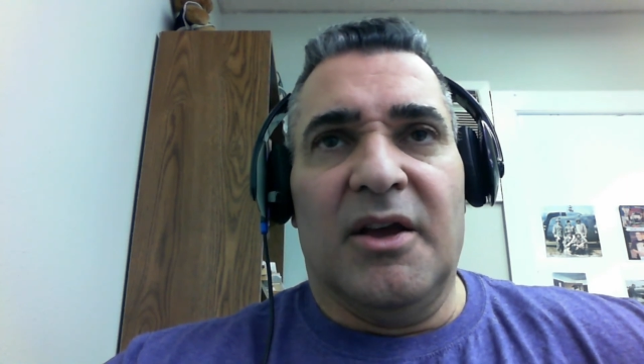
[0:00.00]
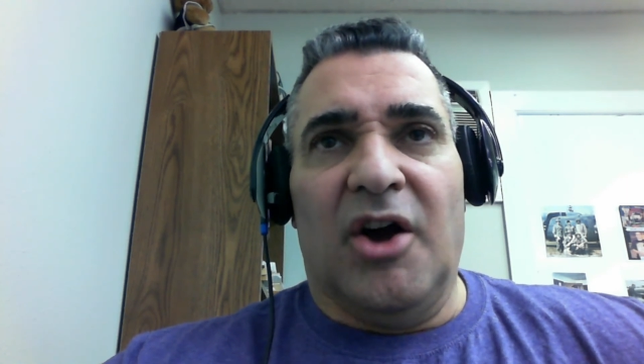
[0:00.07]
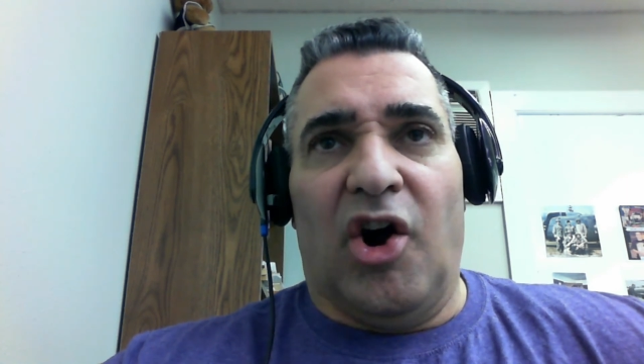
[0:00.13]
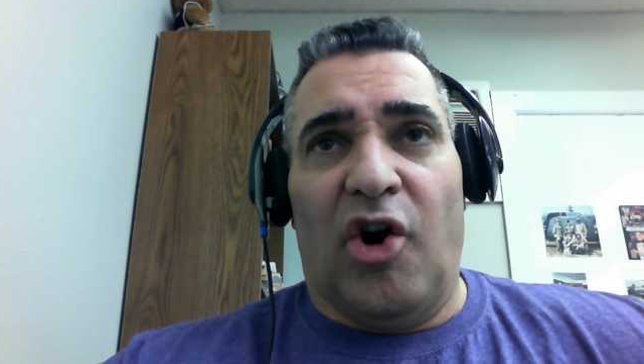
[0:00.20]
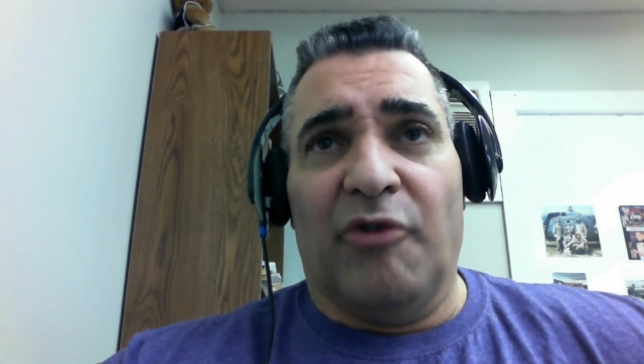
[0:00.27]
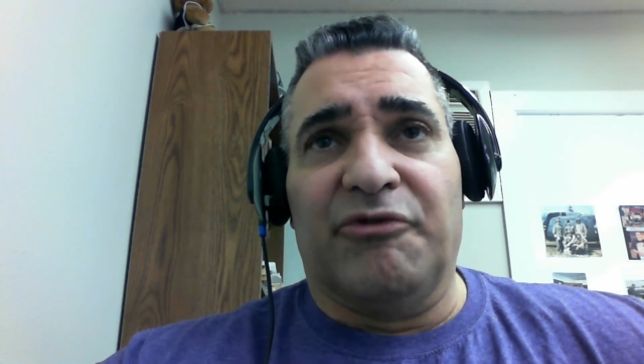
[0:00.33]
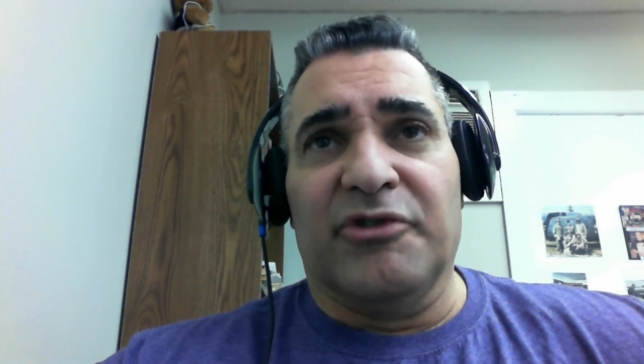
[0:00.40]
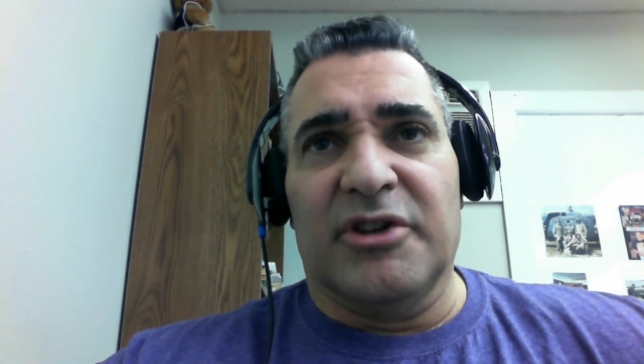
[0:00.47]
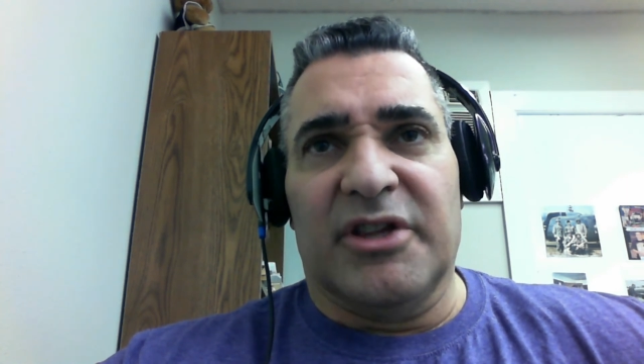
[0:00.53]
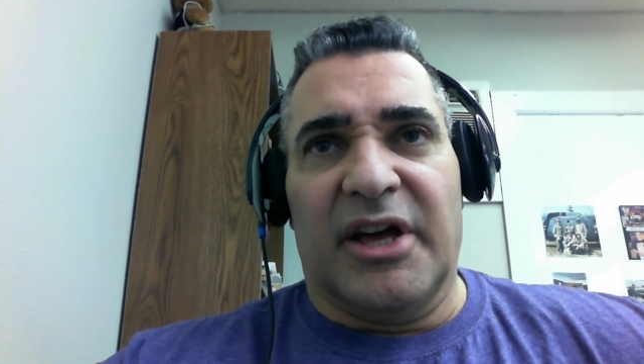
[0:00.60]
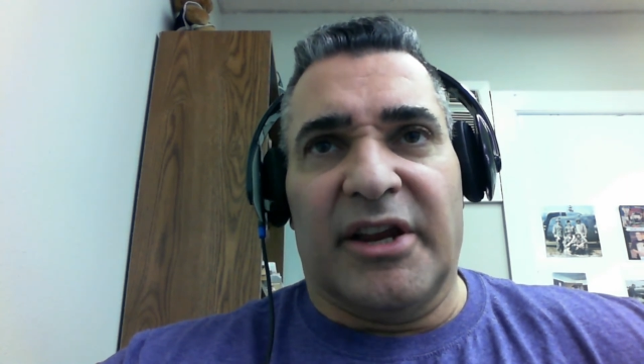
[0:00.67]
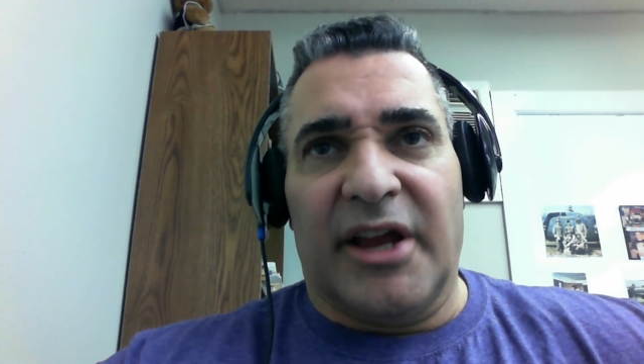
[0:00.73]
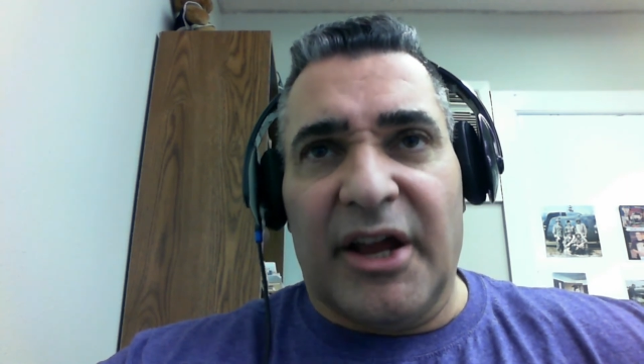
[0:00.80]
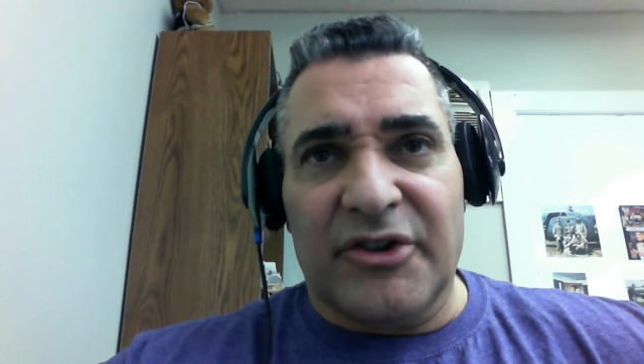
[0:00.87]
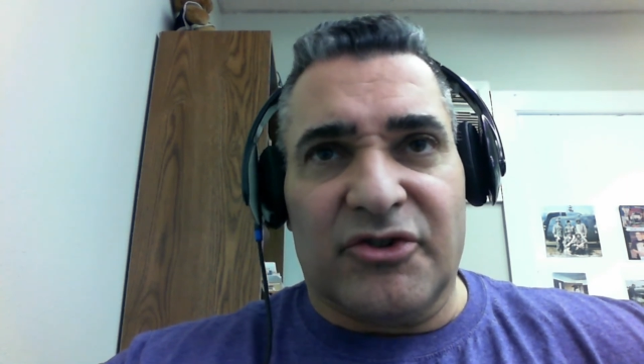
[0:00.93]
Hopefully,
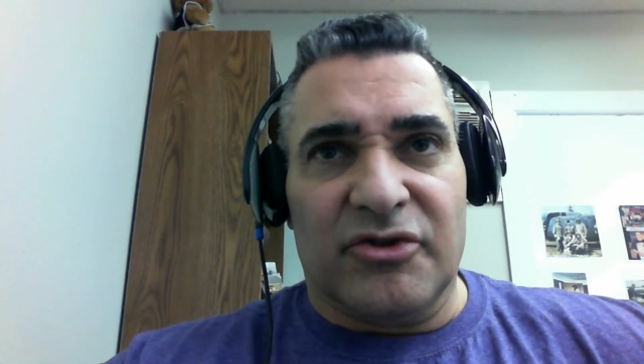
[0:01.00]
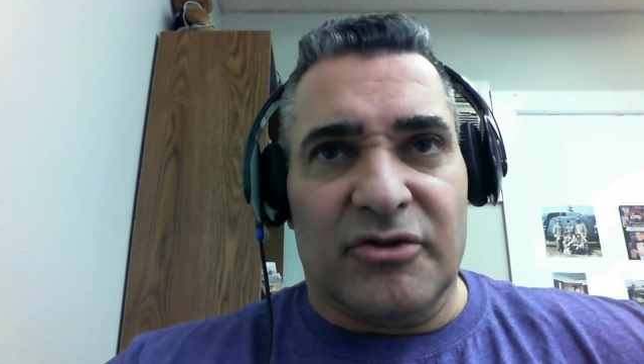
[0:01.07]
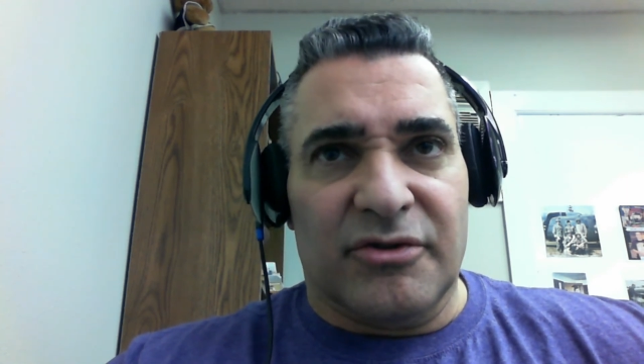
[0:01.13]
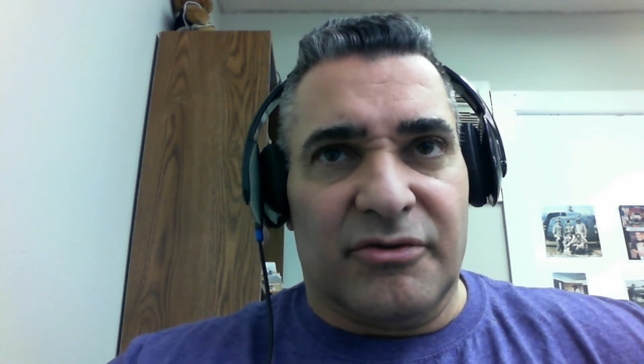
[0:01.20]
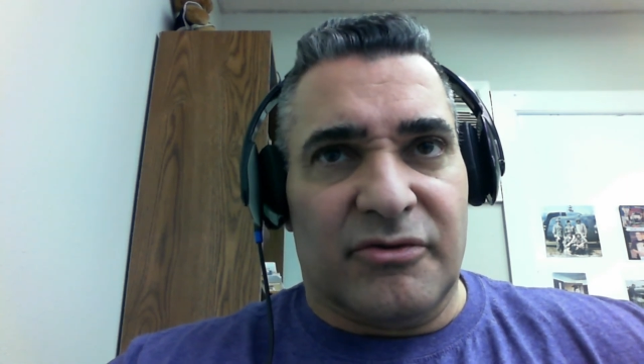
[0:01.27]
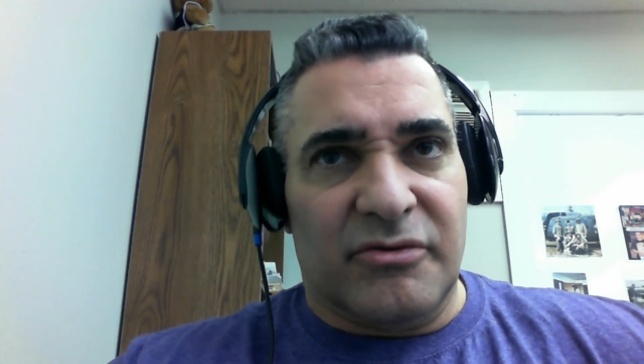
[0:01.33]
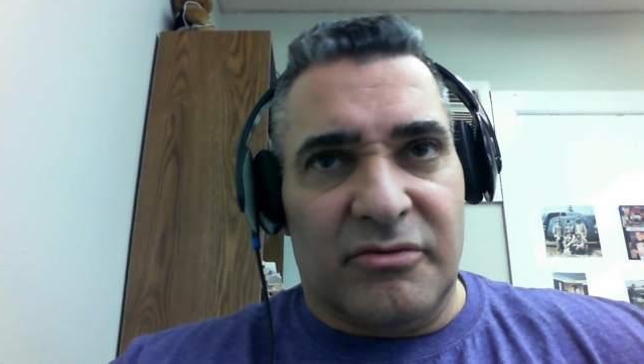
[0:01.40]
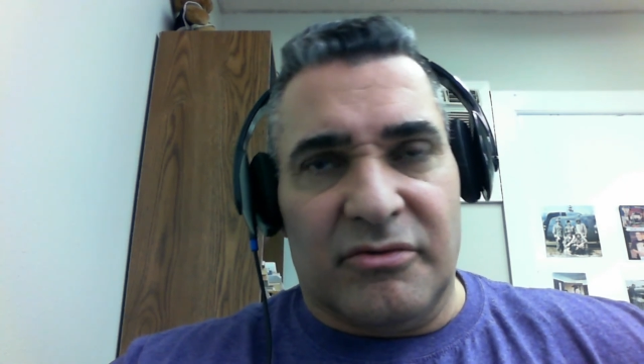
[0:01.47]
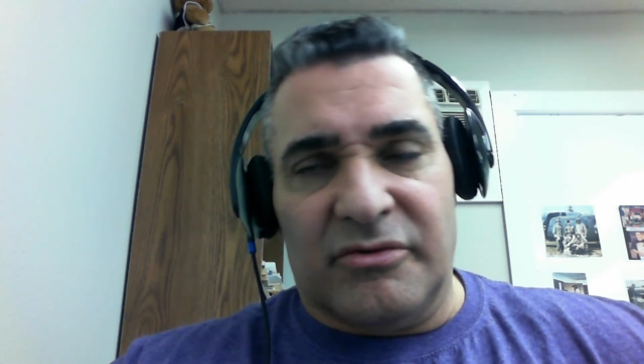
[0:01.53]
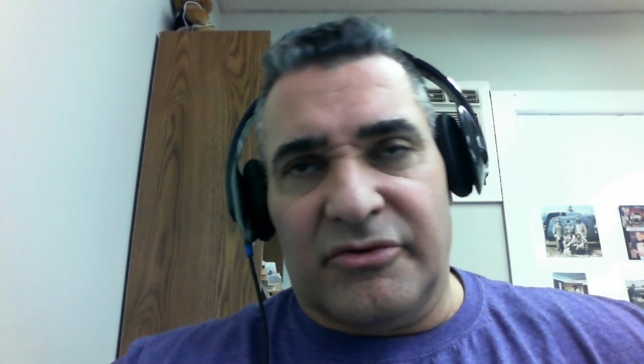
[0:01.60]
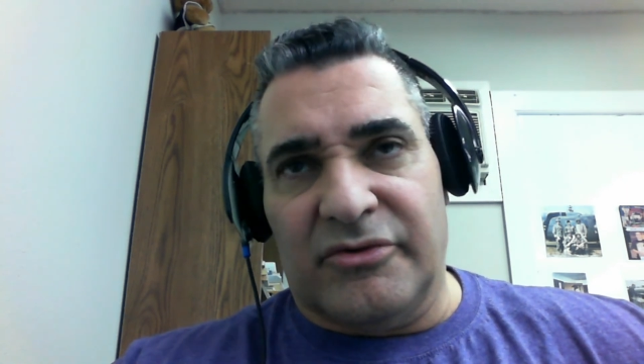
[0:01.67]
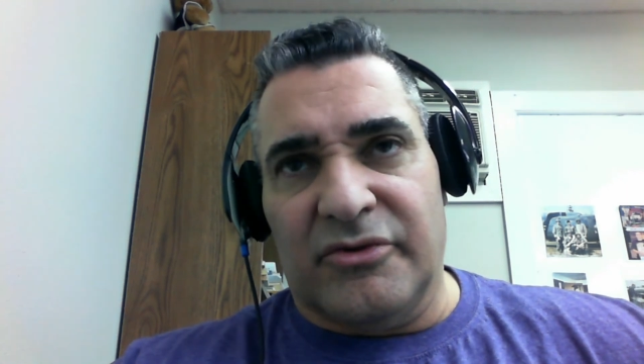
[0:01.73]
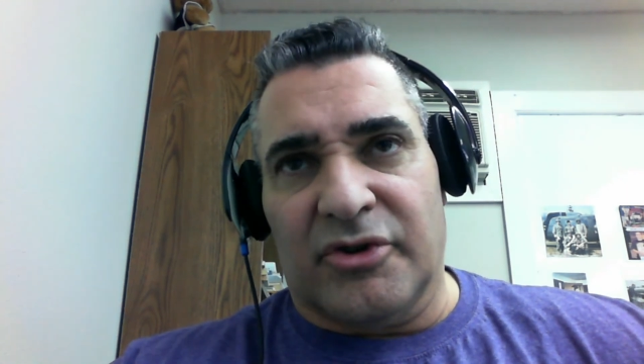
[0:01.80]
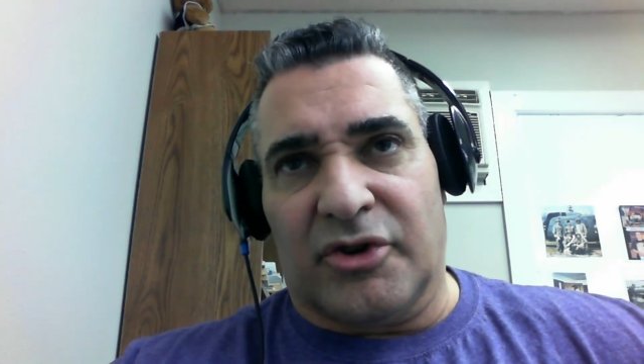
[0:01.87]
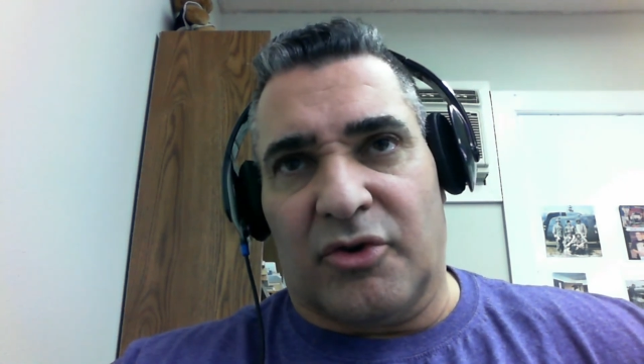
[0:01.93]
that answered
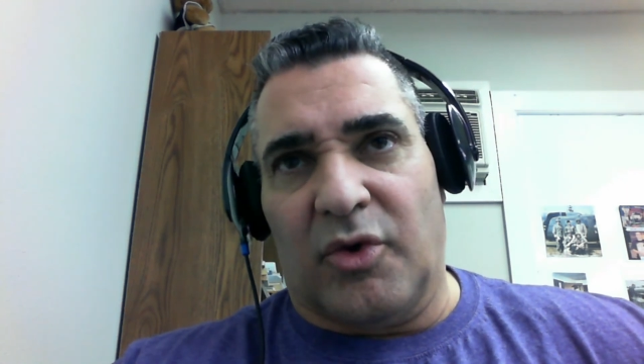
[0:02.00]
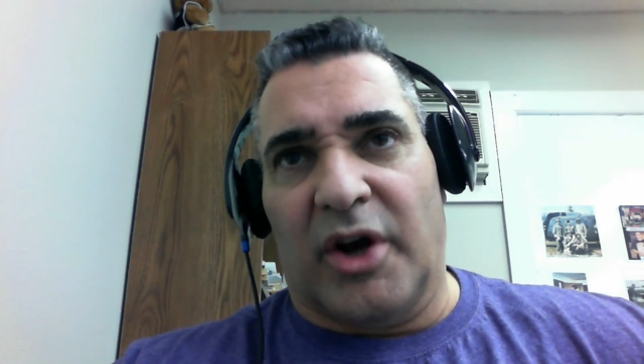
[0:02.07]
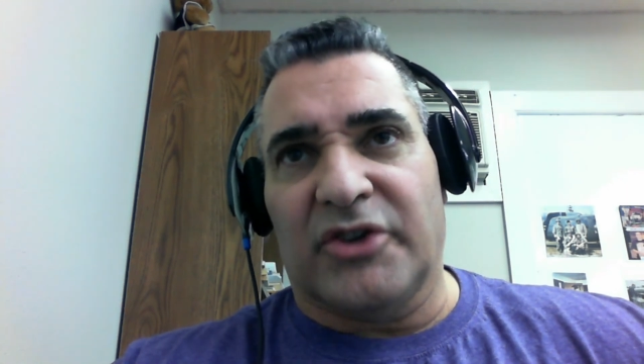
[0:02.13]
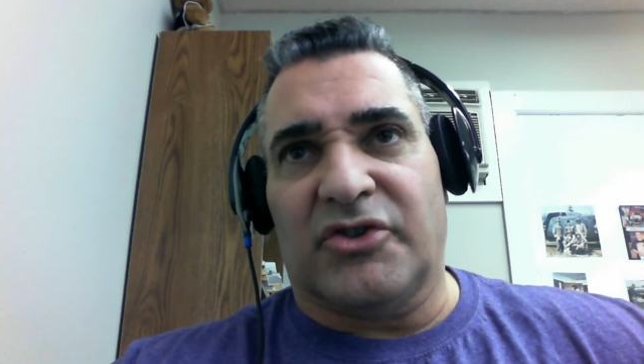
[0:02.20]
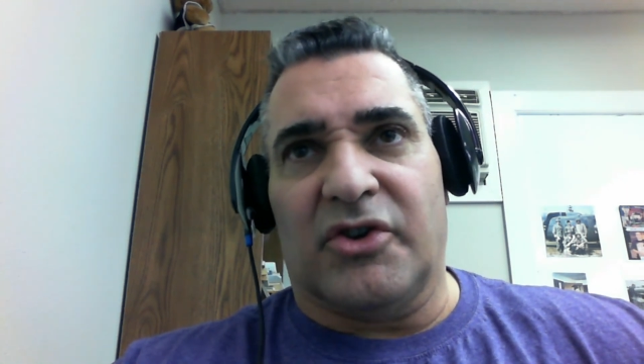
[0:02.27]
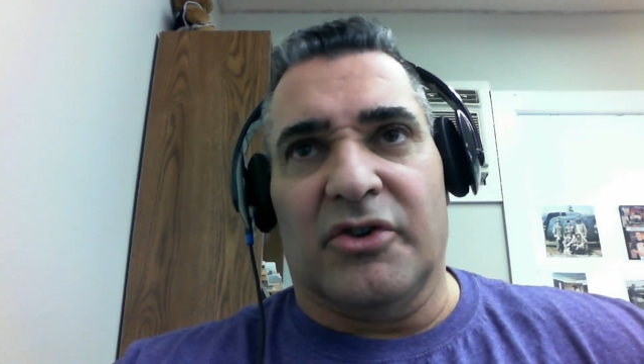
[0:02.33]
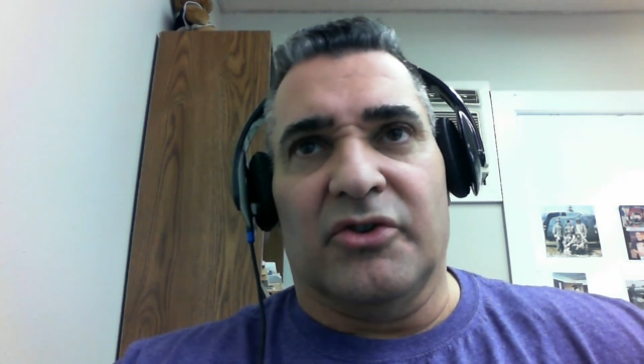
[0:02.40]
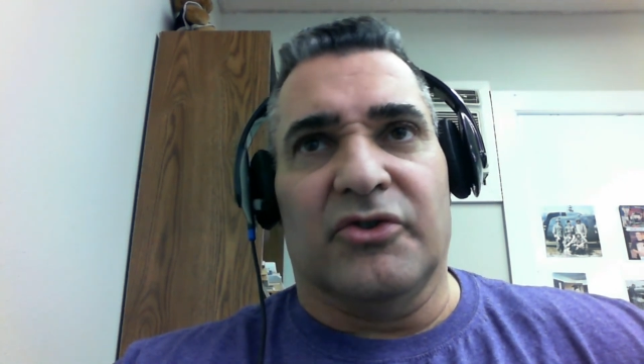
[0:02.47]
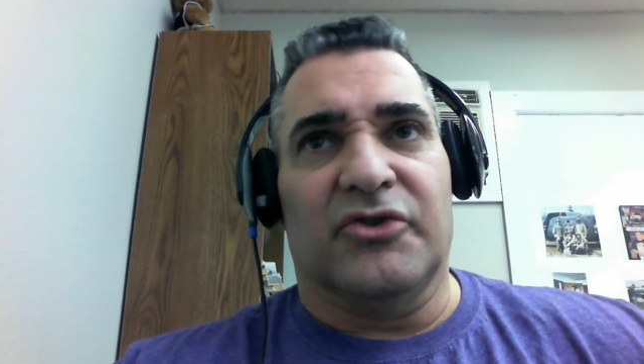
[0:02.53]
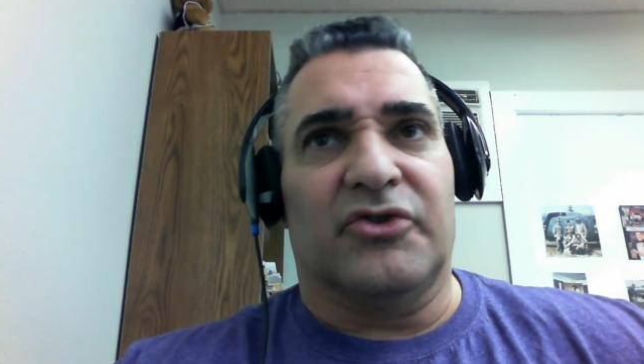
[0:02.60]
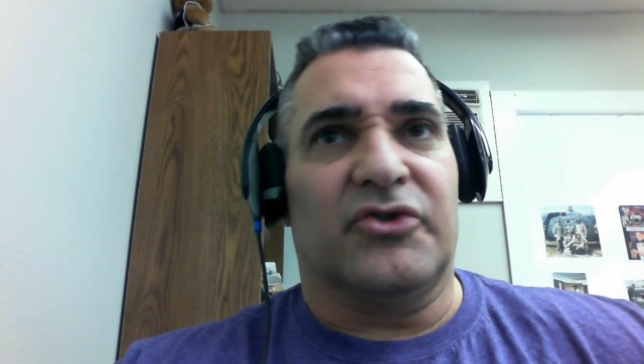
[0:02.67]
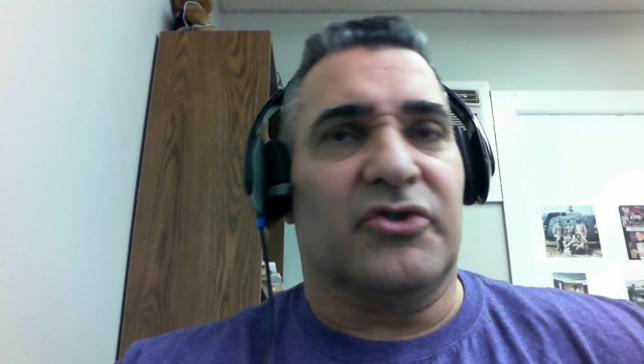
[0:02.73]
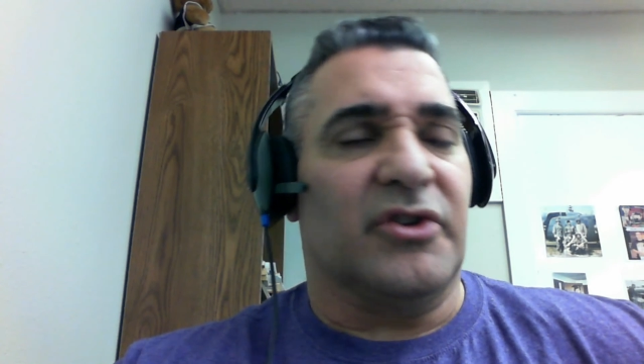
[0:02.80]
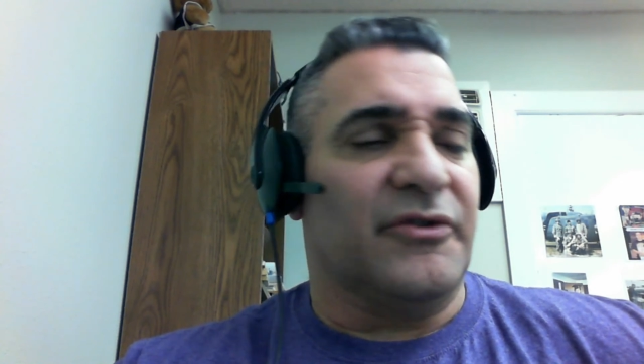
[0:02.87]
your questions.